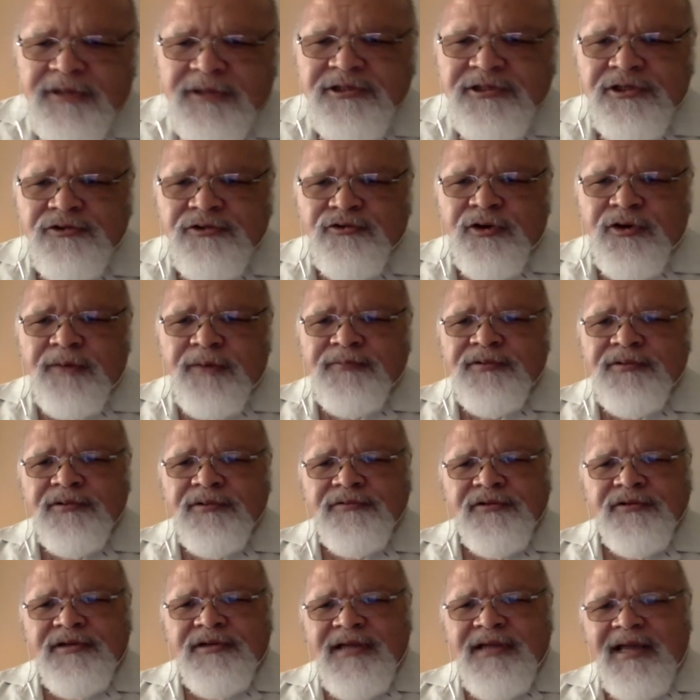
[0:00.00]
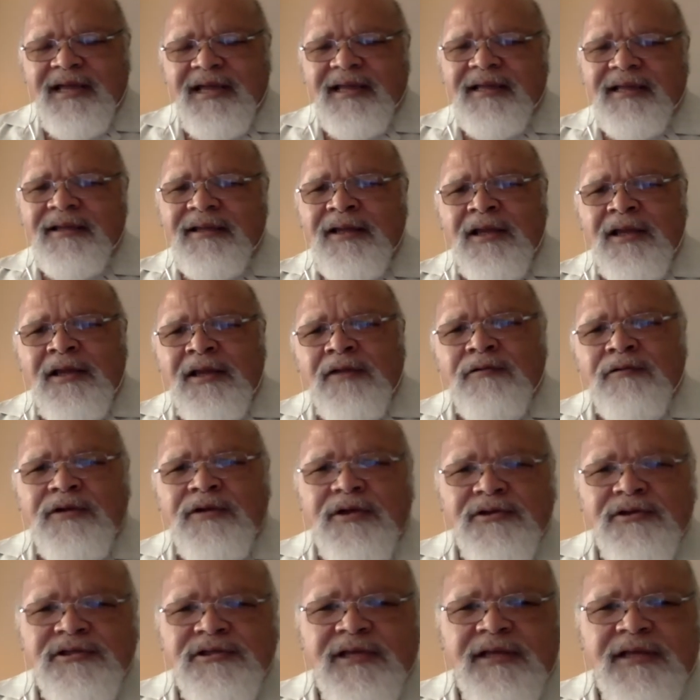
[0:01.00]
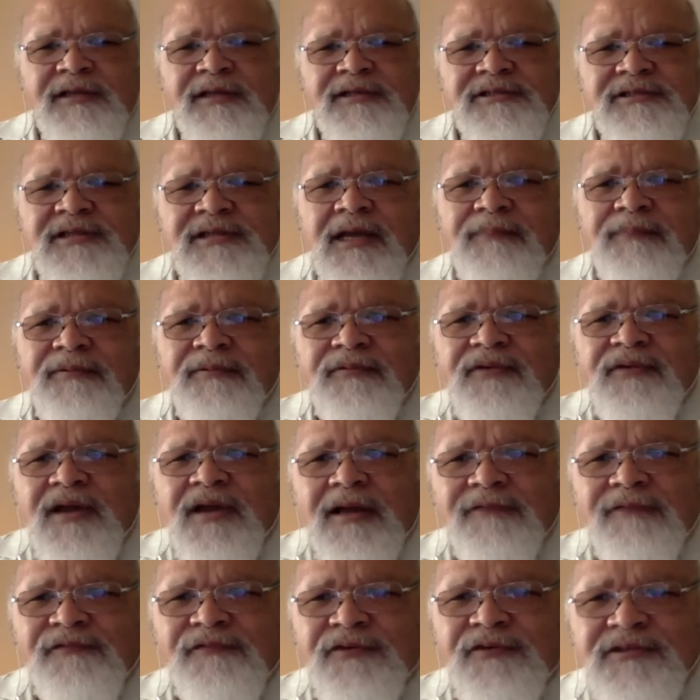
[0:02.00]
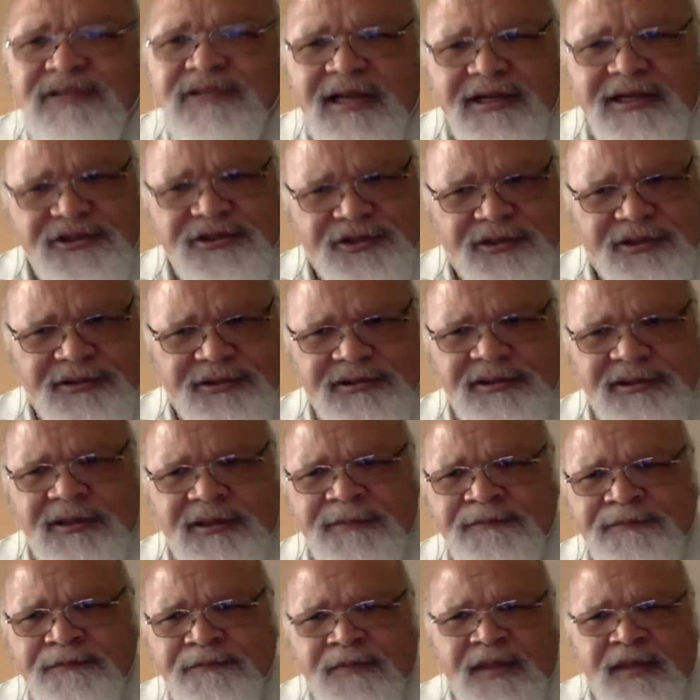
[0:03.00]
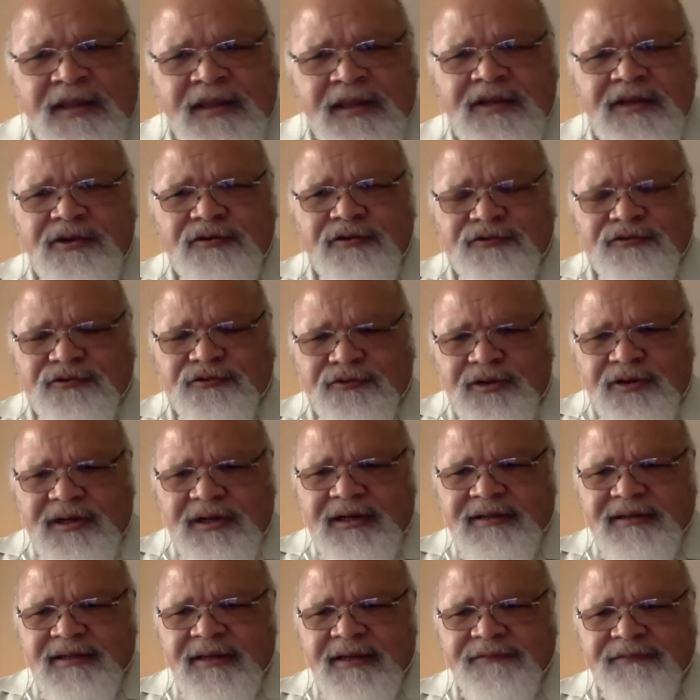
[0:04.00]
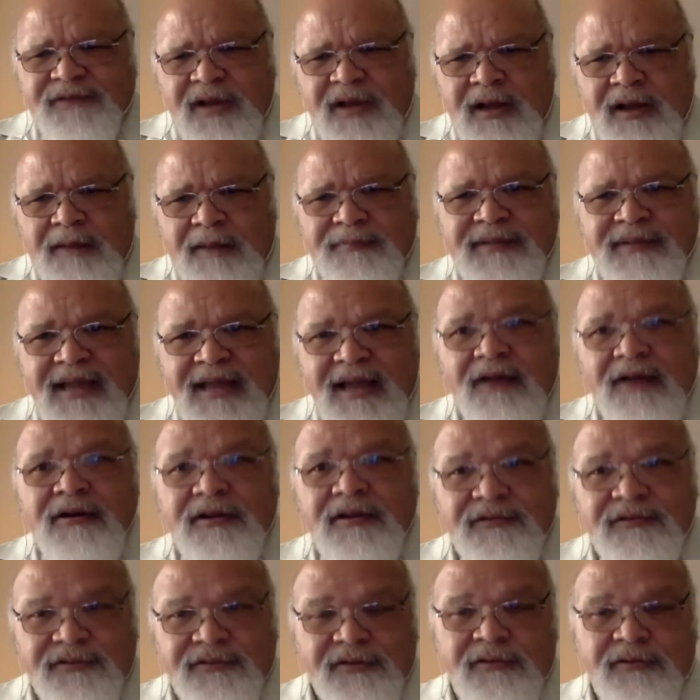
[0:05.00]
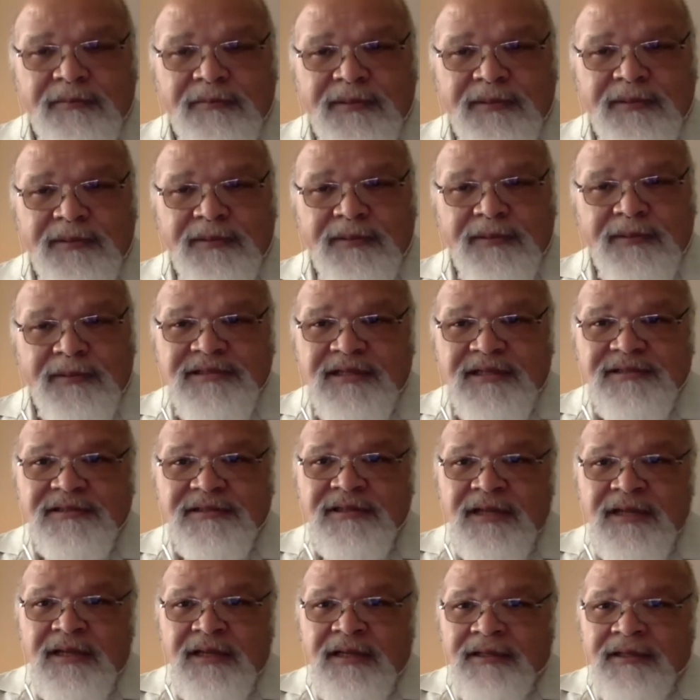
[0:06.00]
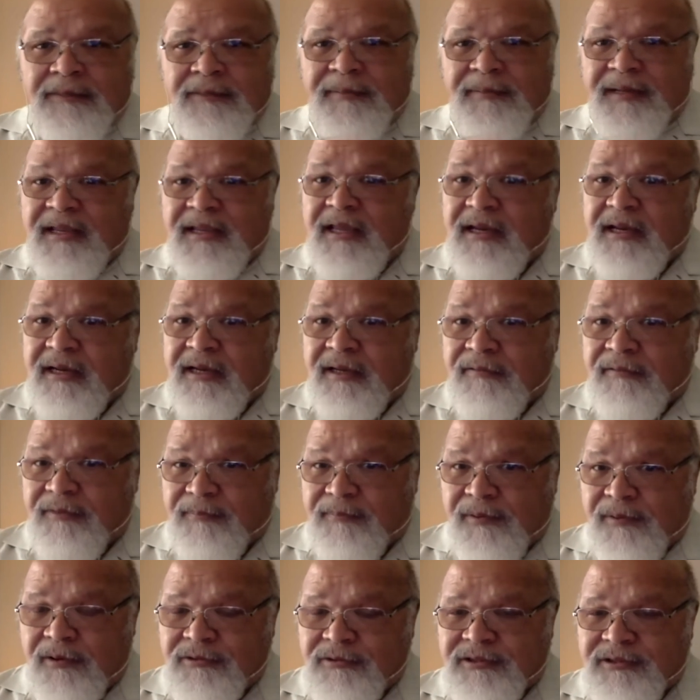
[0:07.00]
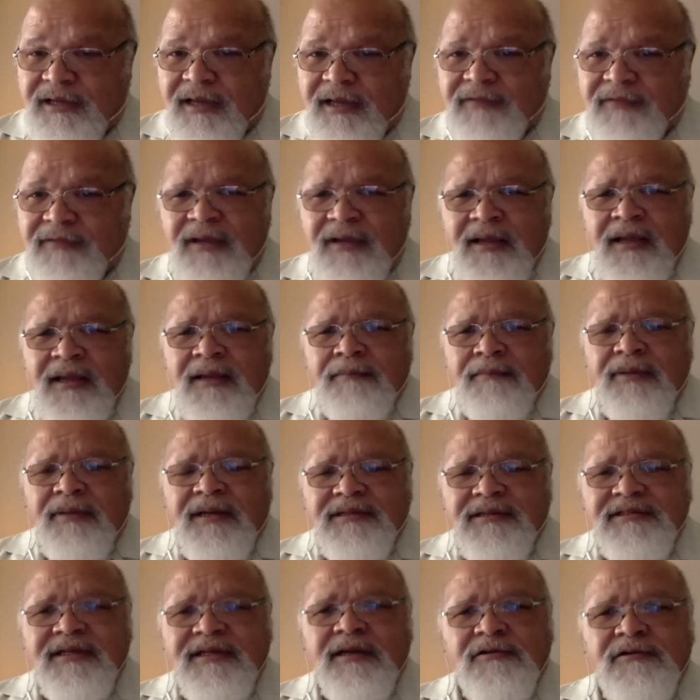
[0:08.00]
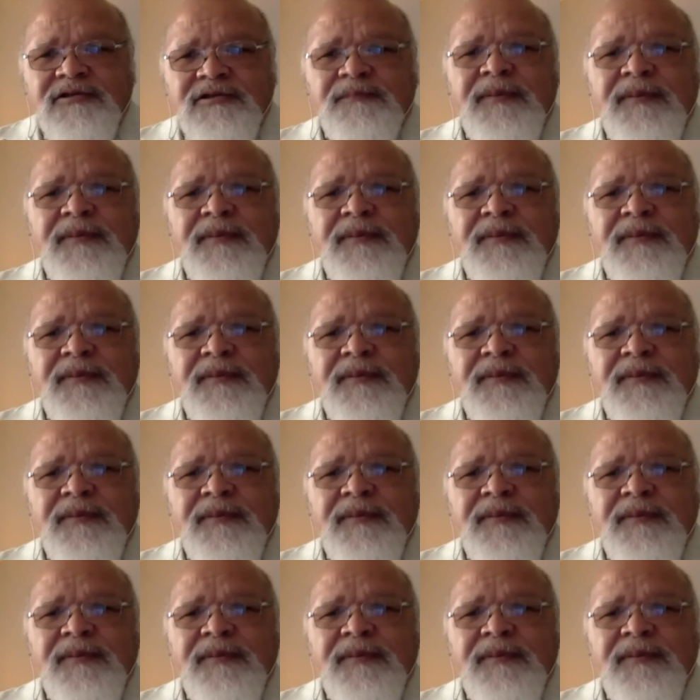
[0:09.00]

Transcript: trip till today, when you see these type of confrontations in the street, they've calmed down considerably since the beginning of the protest, but it still speaks